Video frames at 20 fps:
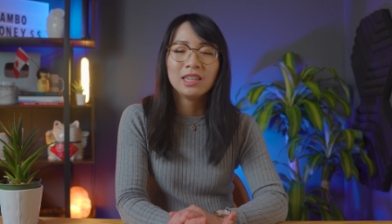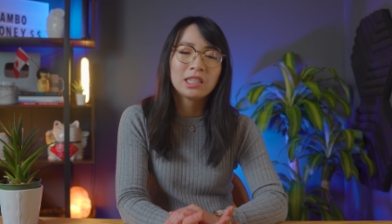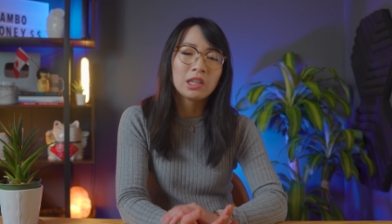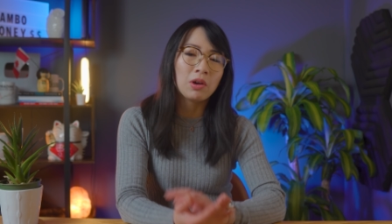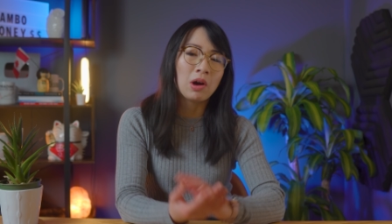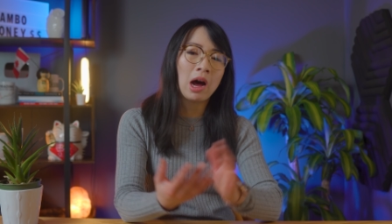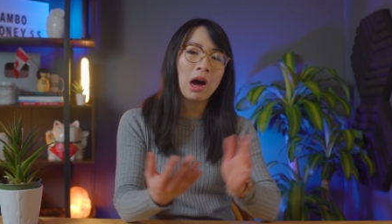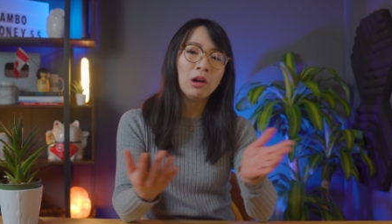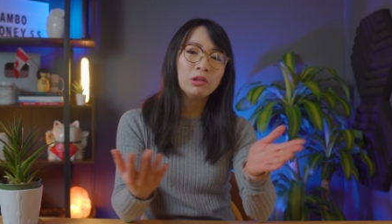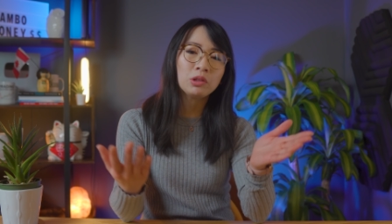So
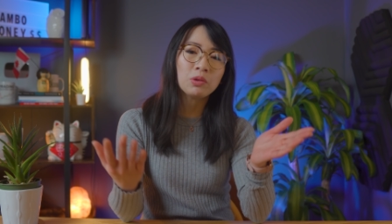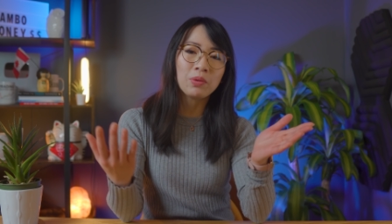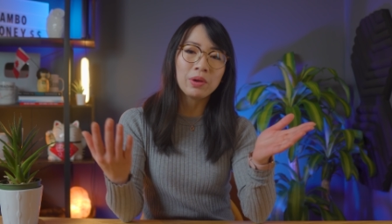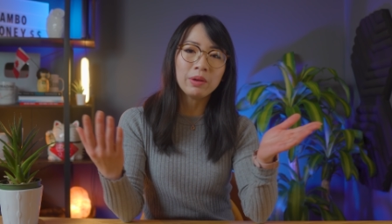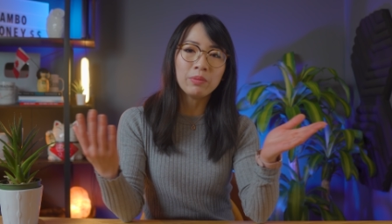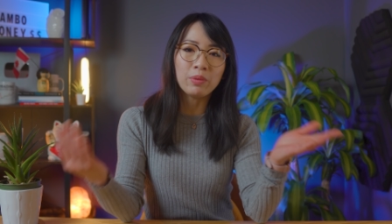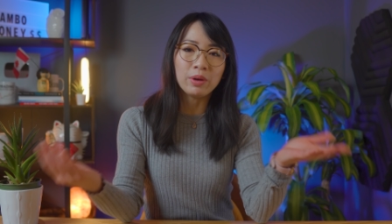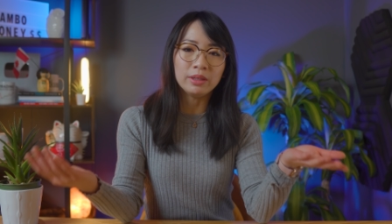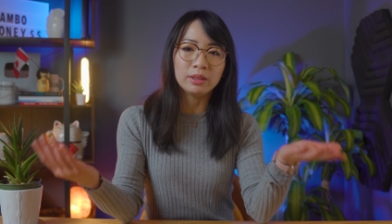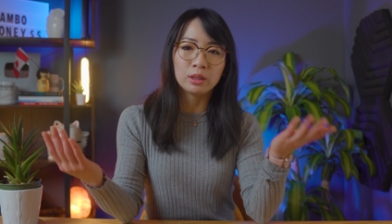how do we
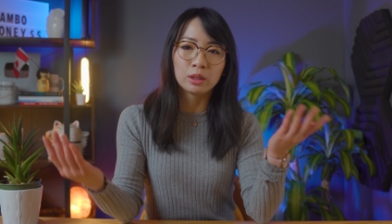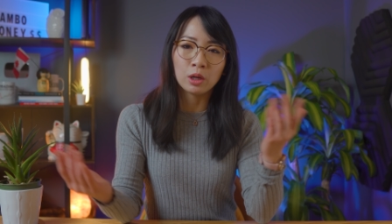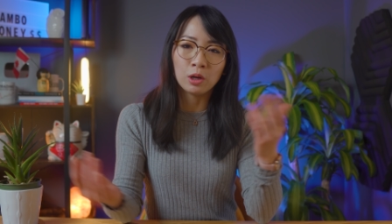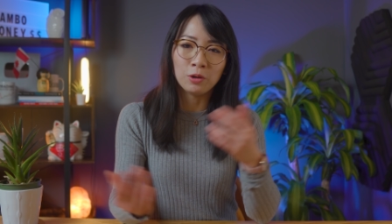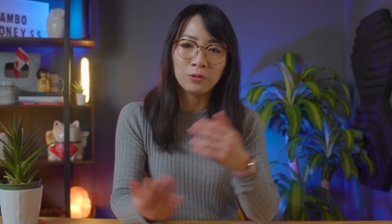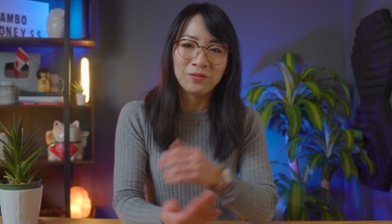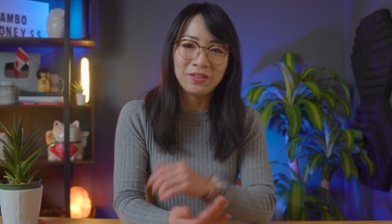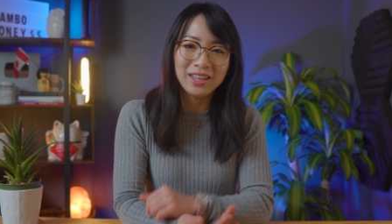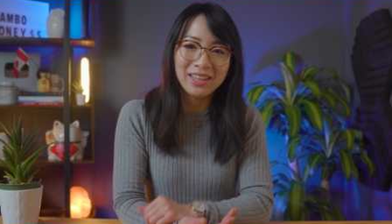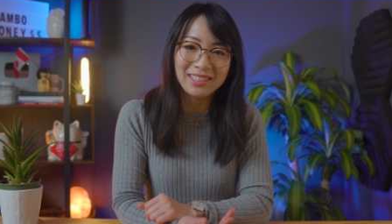
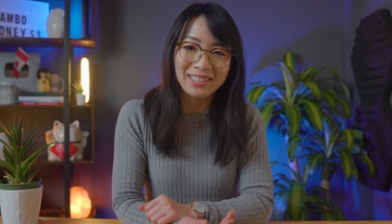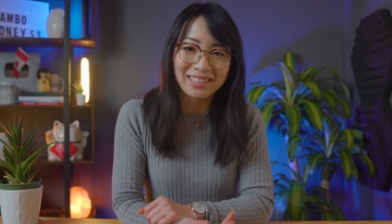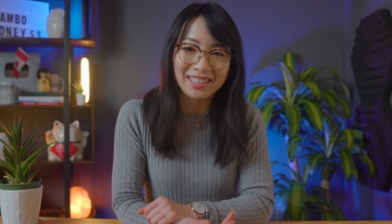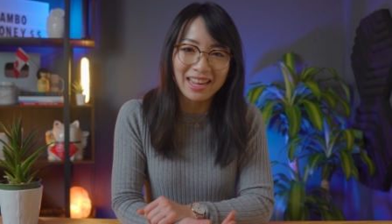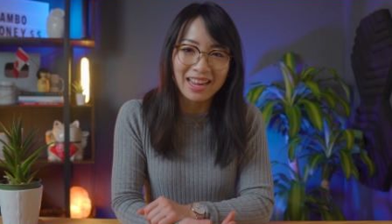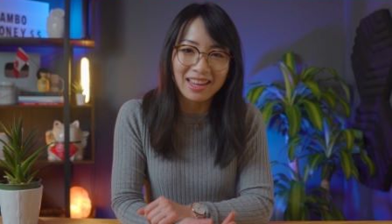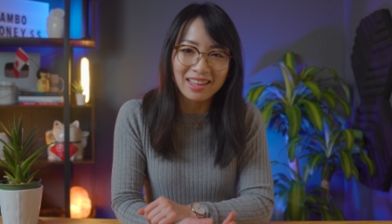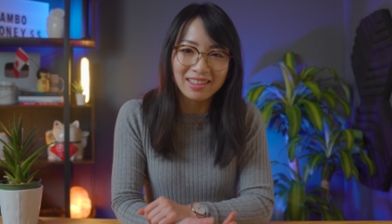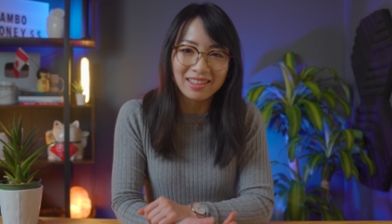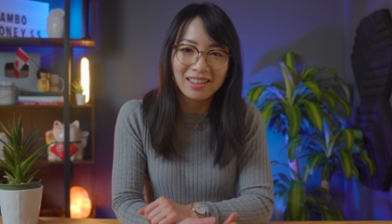resolve this
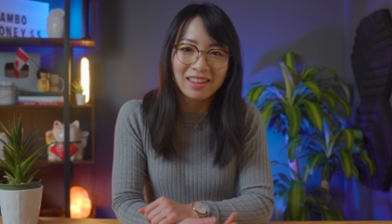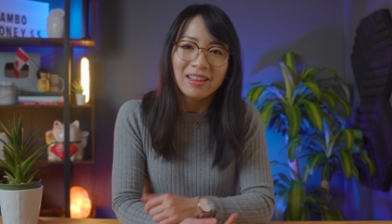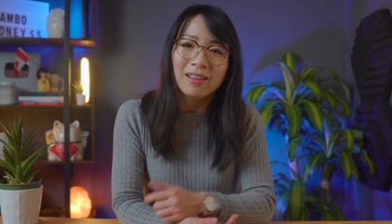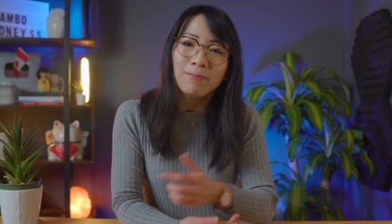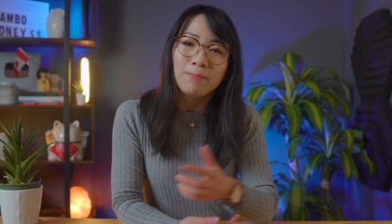then?